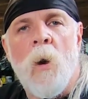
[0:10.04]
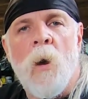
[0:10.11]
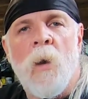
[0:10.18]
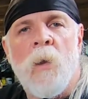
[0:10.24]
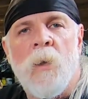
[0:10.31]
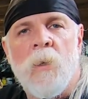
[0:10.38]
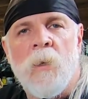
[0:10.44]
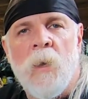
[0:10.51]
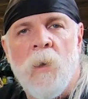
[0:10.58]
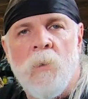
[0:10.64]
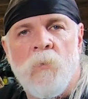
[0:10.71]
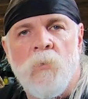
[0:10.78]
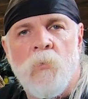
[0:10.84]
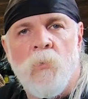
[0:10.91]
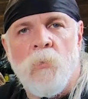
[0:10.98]
why and how
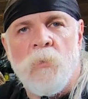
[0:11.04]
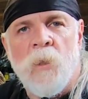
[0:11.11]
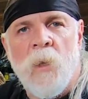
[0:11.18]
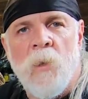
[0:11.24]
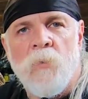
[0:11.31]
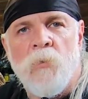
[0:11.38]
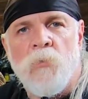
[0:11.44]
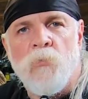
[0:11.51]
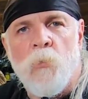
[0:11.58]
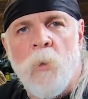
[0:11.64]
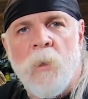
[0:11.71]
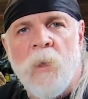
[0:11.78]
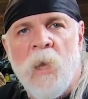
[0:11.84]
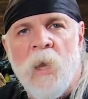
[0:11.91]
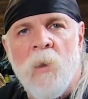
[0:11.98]
to cool down your
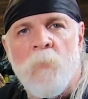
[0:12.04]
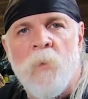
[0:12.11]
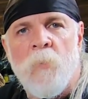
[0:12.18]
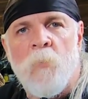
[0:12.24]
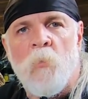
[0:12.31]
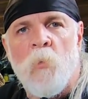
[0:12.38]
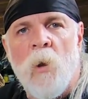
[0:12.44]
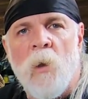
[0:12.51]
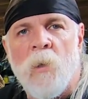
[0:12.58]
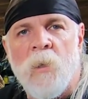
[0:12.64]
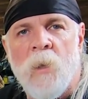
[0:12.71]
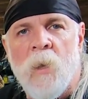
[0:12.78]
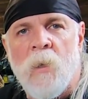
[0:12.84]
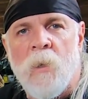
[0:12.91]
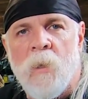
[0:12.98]
twin cam and
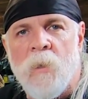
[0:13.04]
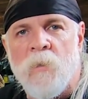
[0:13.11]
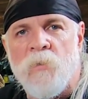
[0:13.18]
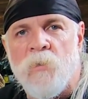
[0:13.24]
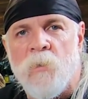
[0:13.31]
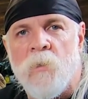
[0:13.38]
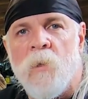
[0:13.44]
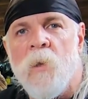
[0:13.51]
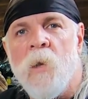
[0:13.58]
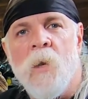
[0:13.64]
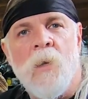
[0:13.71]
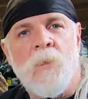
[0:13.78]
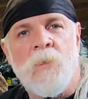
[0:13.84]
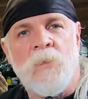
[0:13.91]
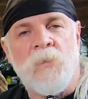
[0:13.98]
Milwaukee 8 engine.
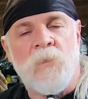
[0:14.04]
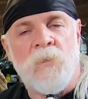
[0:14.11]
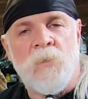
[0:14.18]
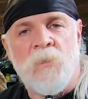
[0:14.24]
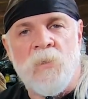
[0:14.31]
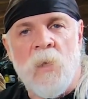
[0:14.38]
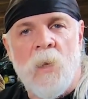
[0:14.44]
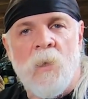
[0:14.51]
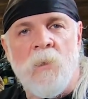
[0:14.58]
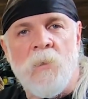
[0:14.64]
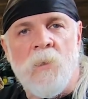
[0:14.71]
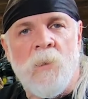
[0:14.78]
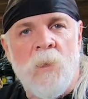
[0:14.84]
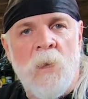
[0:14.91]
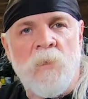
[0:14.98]
This is the second
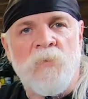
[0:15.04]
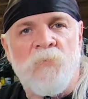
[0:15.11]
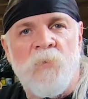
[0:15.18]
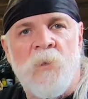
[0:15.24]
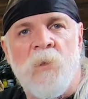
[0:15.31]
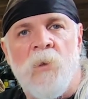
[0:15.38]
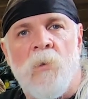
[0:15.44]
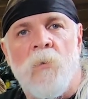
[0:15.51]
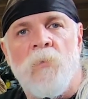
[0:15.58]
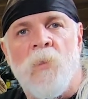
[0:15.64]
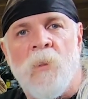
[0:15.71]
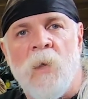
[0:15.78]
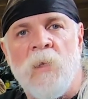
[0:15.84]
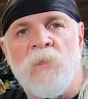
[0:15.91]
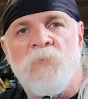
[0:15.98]
to last video. The
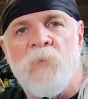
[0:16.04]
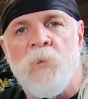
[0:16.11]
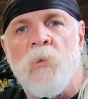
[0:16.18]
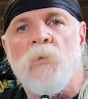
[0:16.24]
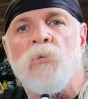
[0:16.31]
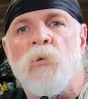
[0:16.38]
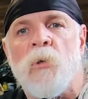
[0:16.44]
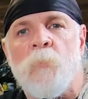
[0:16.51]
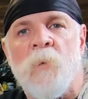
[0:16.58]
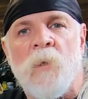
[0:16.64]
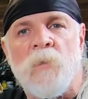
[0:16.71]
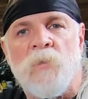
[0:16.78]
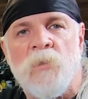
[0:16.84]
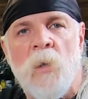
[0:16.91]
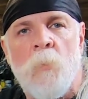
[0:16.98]
last video is going to be
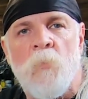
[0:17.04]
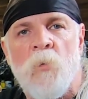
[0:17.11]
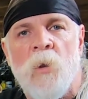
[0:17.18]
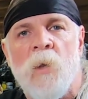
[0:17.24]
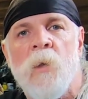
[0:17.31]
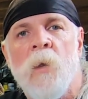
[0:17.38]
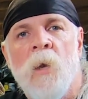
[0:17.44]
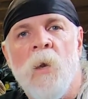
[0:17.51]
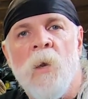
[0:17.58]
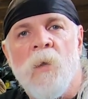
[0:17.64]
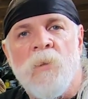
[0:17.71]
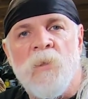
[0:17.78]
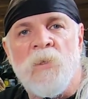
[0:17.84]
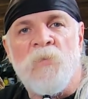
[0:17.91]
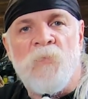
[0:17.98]
a summary.
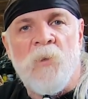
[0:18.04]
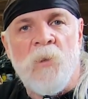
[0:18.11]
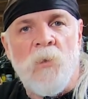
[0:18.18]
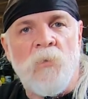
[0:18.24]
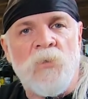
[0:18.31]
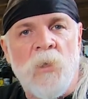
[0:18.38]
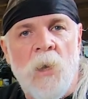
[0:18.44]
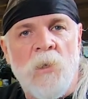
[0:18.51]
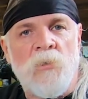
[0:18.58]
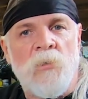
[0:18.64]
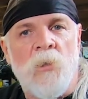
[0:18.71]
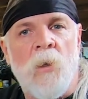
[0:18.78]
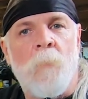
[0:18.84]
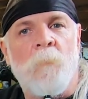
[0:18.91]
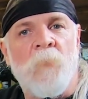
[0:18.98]
This video is
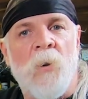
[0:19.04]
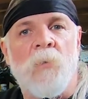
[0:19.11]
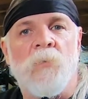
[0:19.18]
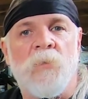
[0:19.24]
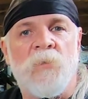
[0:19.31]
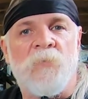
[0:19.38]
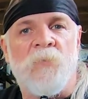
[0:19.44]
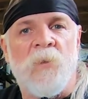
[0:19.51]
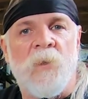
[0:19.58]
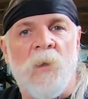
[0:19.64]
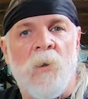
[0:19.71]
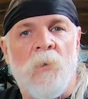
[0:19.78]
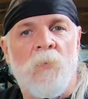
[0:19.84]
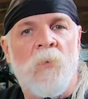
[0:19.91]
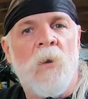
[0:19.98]
actually a bonus
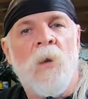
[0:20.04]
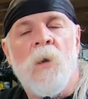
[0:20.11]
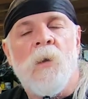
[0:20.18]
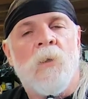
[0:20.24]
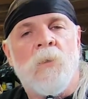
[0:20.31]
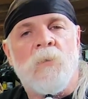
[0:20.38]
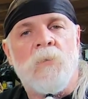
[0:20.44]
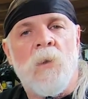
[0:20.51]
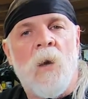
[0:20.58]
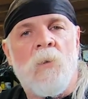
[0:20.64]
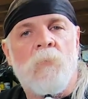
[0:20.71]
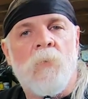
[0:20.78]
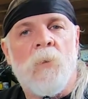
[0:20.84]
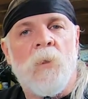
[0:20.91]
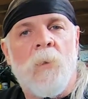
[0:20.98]
video. It's
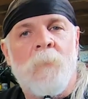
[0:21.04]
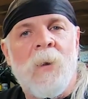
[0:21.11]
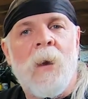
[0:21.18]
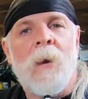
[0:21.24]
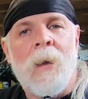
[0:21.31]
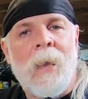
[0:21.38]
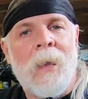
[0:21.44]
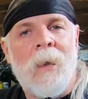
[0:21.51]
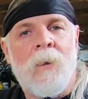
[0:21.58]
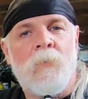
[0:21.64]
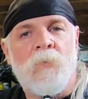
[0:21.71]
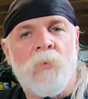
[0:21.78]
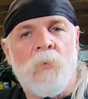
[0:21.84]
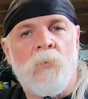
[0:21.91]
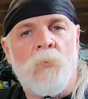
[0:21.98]
not really about how
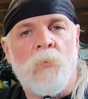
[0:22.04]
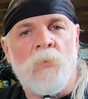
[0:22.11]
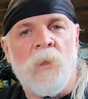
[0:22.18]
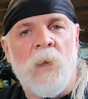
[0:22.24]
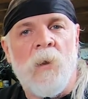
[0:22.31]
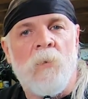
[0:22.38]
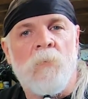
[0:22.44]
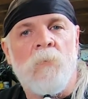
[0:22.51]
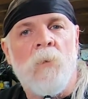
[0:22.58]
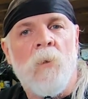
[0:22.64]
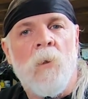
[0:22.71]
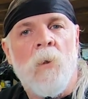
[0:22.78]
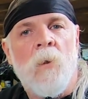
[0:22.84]
to cool down